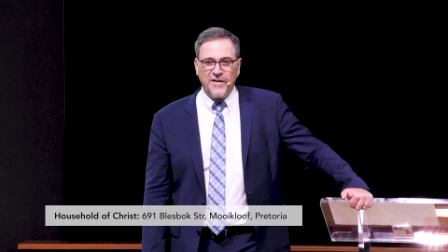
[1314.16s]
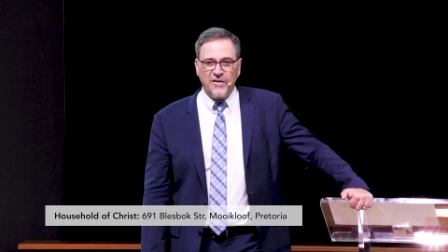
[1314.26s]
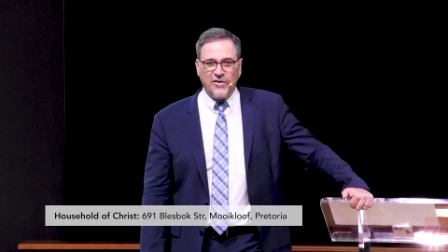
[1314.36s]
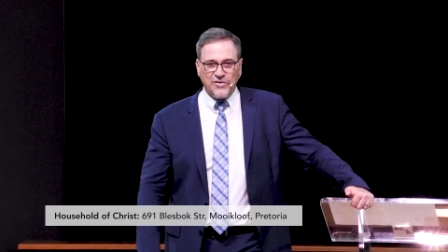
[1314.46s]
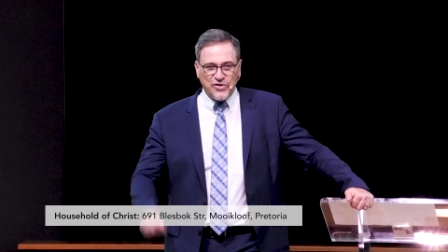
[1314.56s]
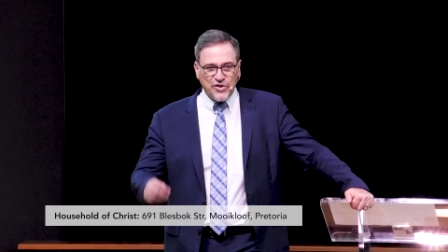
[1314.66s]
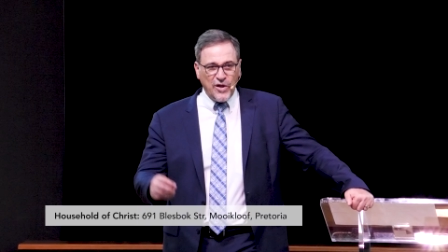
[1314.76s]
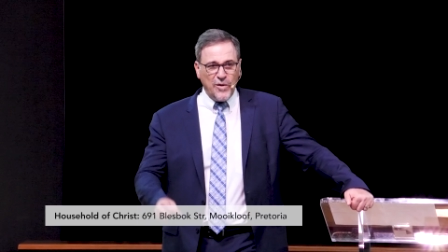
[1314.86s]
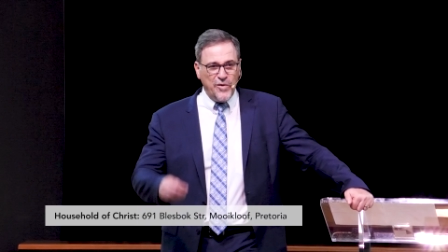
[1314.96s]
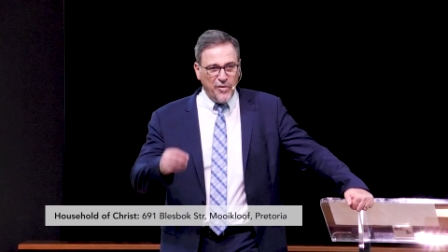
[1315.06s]

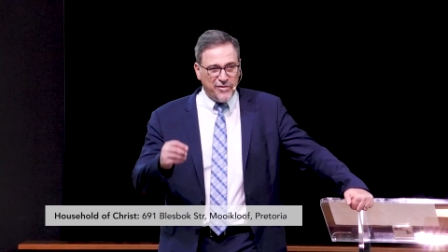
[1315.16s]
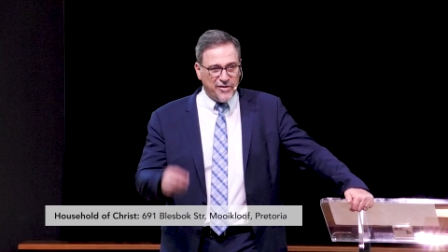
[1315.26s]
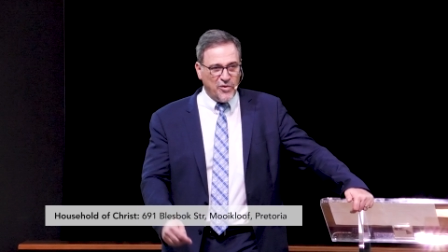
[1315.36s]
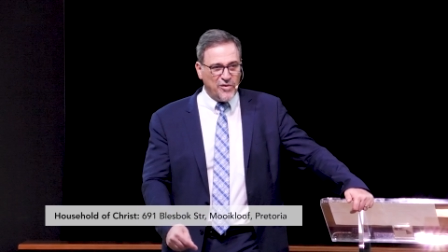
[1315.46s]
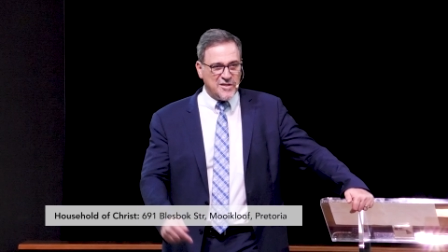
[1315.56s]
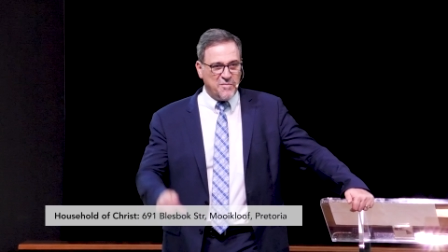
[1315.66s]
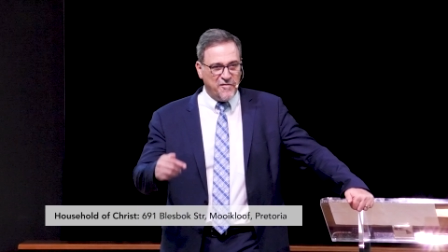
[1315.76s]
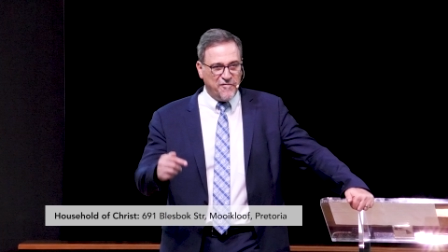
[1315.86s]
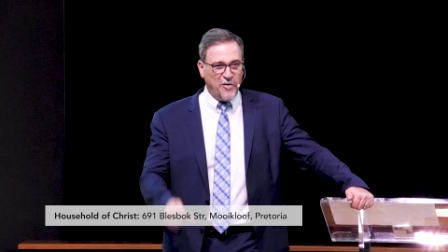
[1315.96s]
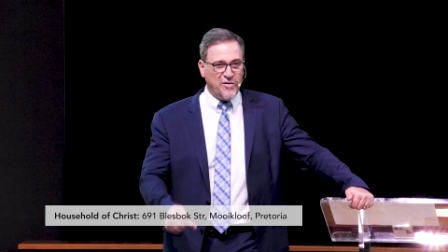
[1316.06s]
Control your thoughts
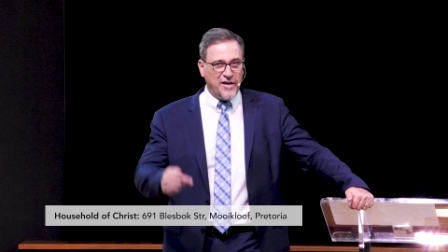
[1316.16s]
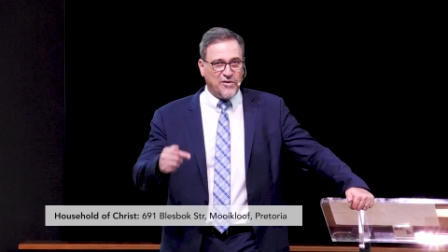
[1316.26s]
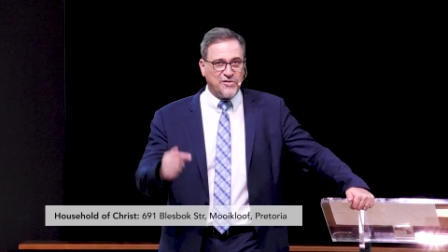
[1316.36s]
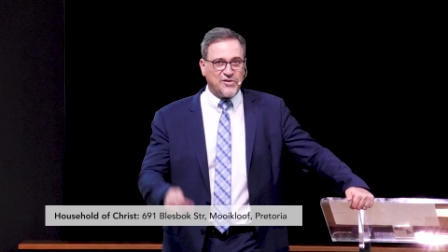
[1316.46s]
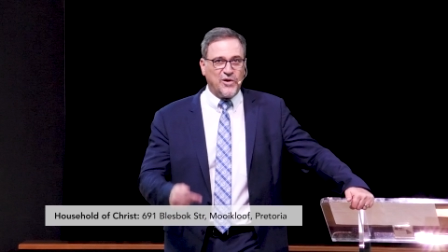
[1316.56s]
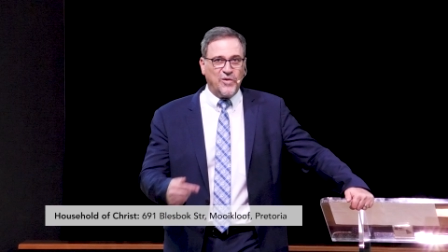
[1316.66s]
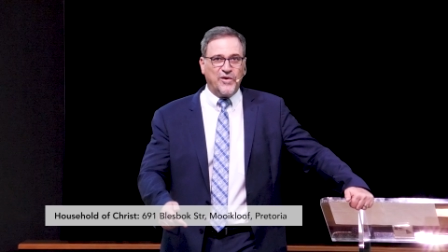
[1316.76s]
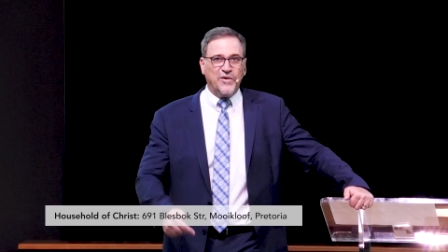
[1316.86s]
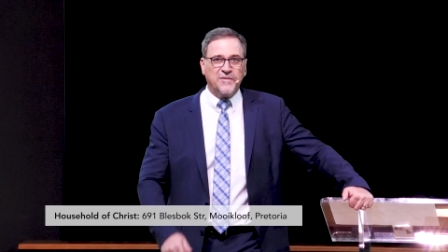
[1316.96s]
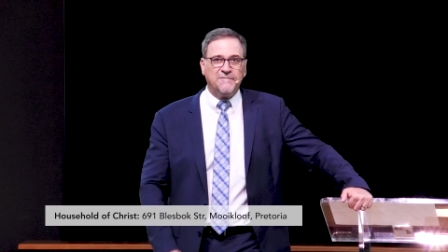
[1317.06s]
before they control
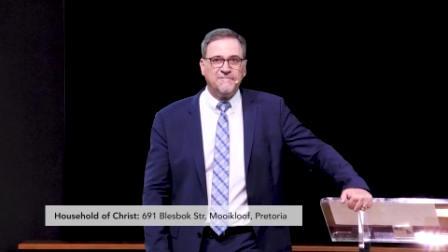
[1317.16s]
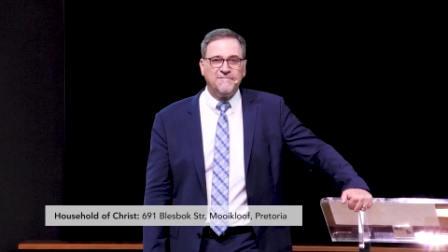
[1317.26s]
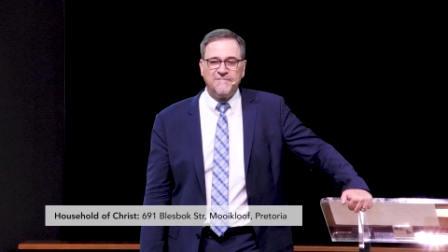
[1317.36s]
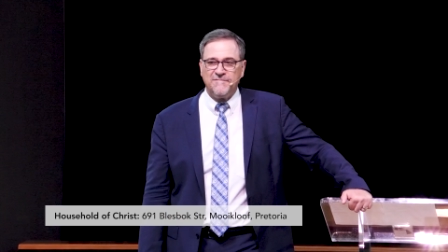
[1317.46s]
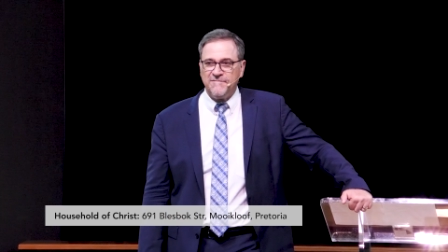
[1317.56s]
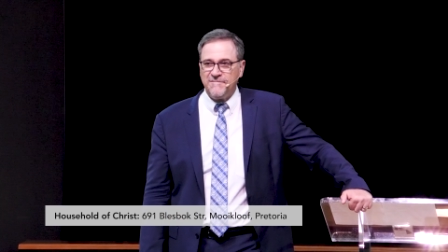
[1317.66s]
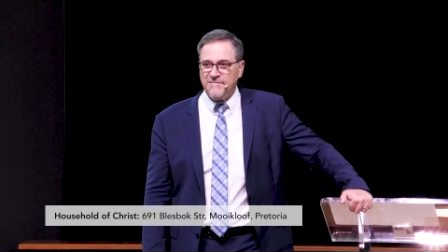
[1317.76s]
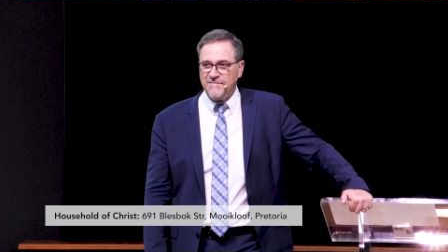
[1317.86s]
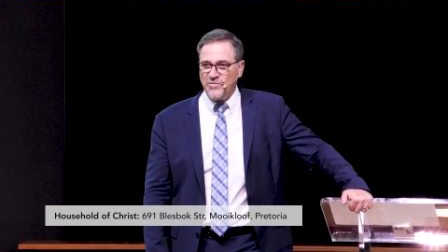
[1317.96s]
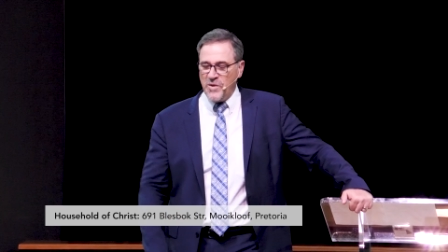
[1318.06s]
you.
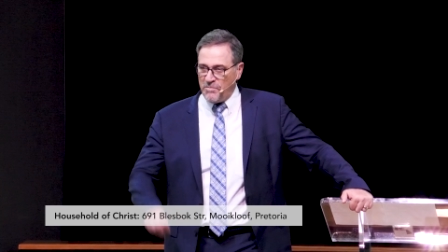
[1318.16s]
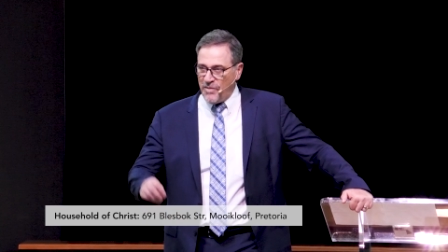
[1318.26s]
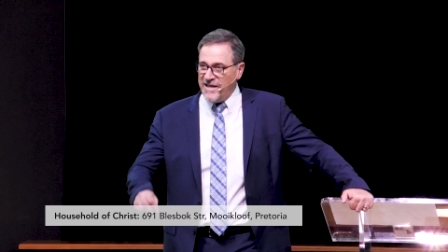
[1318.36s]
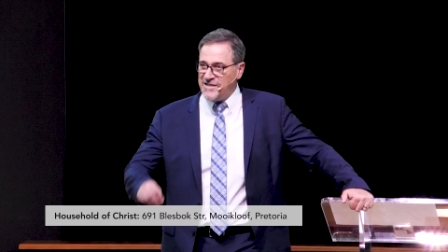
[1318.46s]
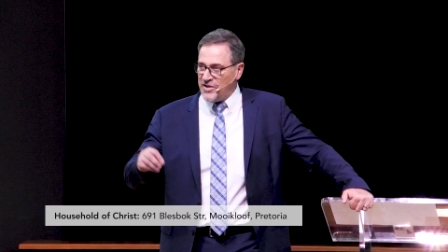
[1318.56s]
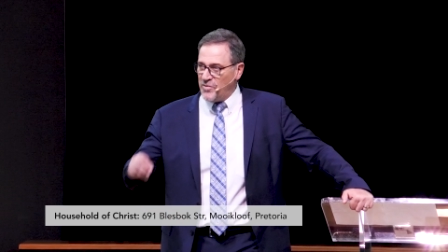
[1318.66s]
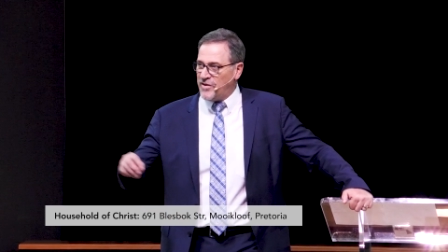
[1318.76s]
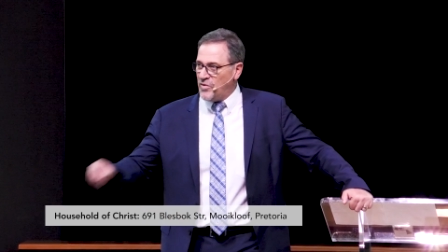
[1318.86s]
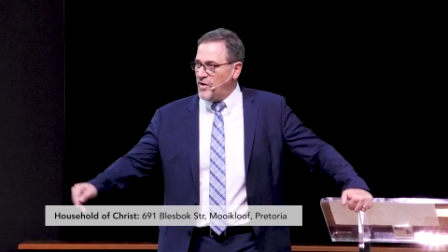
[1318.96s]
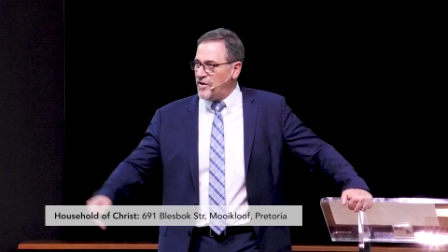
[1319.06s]
Replace it with
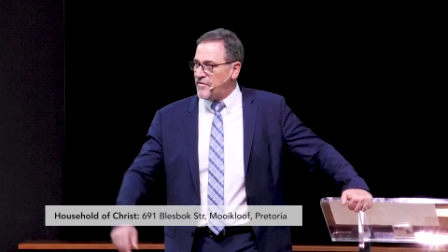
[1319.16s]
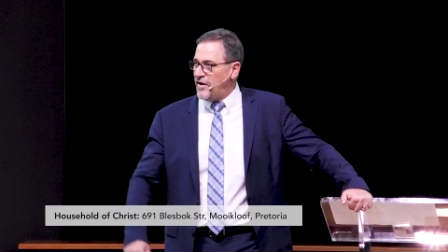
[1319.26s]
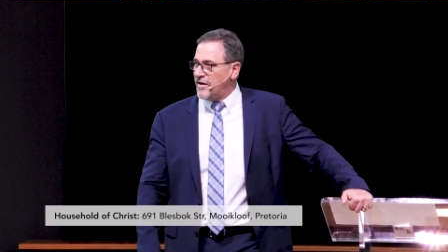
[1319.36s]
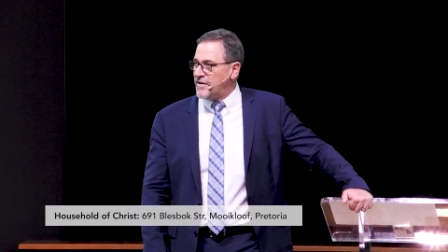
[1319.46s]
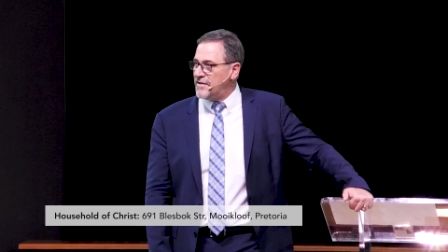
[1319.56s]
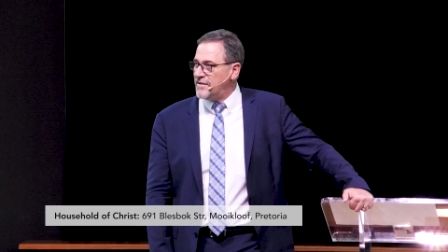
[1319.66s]
the Word of God.